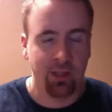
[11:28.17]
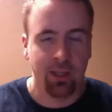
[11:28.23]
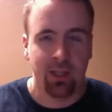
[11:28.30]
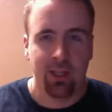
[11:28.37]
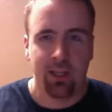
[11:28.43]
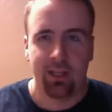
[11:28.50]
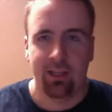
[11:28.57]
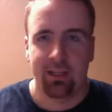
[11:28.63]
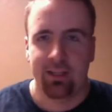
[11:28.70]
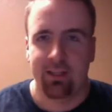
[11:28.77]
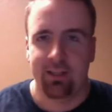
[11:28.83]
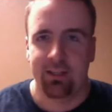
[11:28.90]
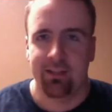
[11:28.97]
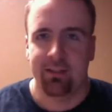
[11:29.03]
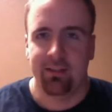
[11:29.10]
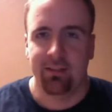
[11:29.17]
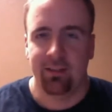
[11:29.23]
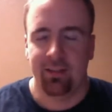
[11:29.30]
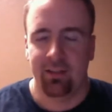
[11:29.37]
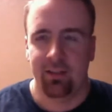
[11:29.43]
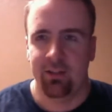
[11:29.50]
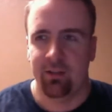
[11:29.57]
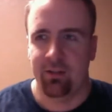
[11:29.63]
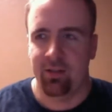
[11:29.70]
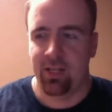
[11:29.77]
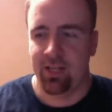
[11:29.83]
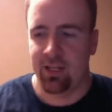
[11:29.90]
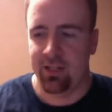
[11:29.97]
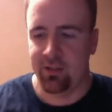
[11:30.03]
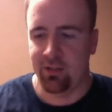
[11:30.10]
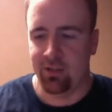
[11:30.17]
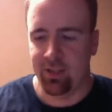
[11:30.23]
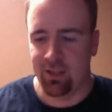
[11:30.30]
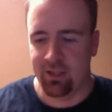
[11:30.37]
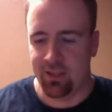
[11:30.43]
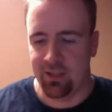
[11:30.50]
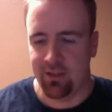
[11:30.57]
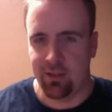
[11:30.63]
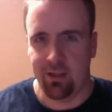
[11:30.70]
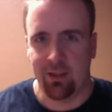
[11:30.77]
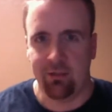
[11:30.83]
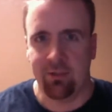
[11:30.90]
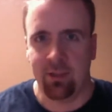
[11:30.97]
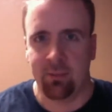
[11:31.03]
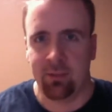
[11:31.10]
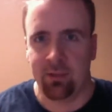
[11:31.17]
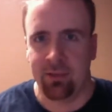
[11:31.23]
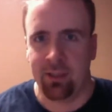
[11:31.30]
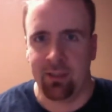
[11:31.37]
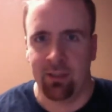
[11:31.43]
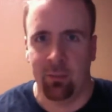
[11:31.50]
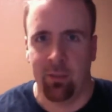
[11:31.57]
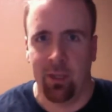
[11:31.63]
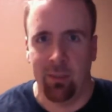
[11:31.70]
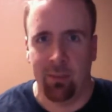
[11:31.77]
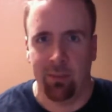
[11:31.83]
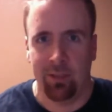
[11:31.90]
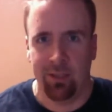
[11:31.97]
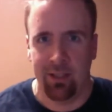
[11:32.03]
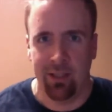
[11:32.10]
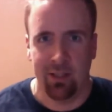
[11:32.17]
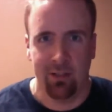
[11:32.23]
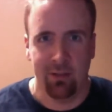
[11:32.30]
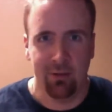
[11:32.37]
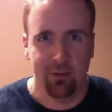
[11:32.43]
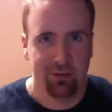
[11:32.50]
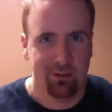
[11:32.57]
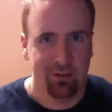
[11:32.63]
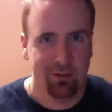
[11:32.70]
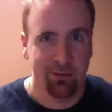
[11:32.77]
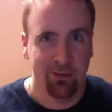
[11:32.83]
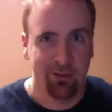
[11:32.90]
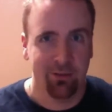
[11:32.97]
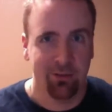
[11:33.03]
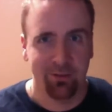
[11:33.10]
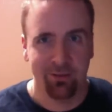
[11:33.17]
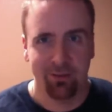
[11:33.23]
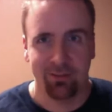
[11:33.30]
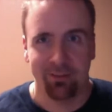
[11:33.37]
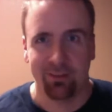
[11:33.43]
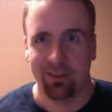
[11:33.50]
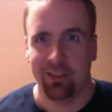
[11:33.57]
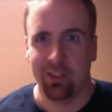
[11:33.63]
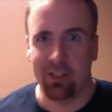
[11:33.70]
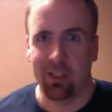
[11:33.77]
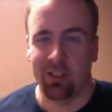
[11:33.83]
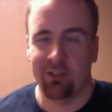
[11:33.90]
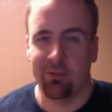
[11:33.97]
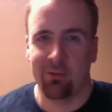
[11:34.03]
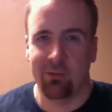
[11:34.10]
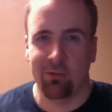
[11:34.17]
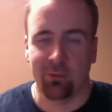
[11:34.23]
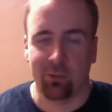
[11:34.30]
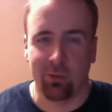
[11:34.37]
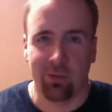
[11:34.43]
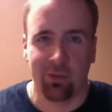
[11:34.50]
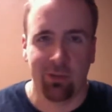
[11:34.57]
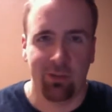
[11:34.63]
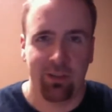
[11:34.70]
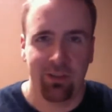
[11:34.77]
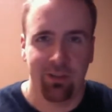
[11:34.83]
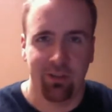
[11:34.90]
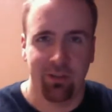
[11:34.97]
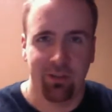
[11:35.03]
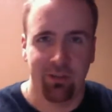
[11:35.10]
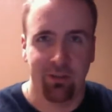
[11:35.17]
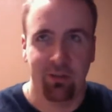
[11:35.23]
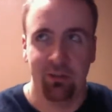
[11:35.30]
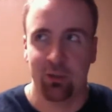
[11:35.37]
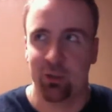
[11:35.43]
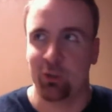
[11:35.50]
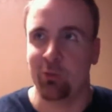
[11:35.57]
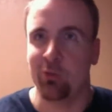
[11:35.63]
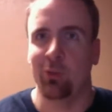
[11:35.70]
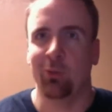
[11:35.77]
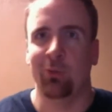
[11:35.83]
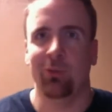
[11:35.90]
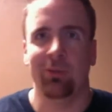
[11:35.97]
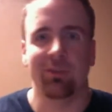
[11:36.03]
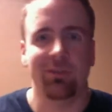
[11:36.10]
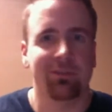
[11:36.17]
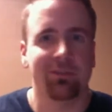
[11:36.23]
and other than that, is there anything else you have coming down the pipeline that you want to announce or work on or shoot towards?